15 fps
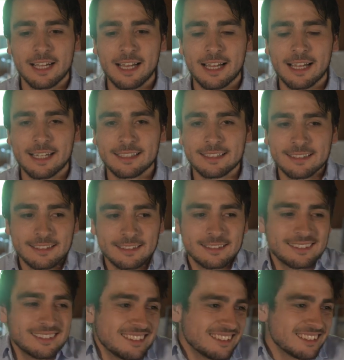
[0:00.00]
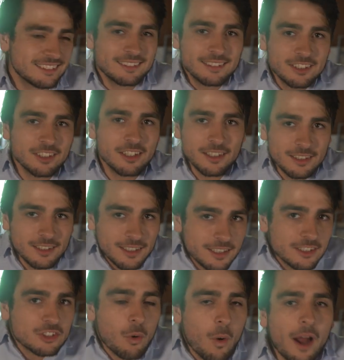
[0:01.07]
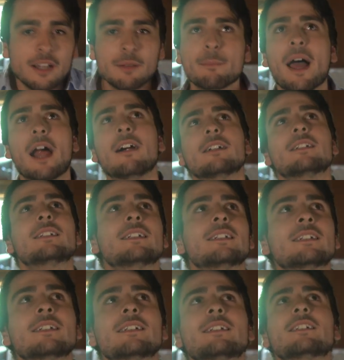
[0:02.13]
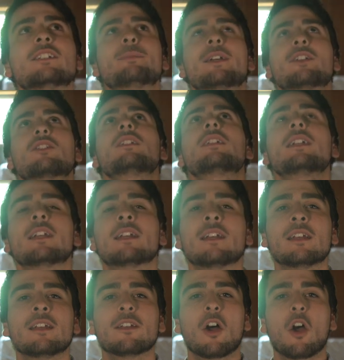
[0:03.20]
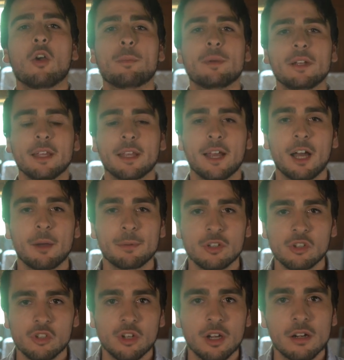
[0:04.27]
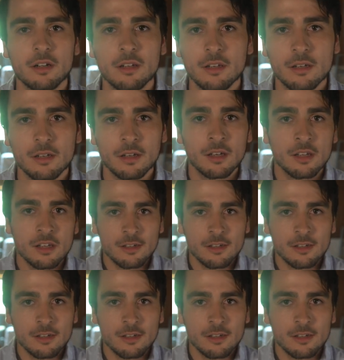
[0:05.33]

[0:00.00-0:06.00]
as, you know, it is quite embarrassing, especially opening up and sharing your,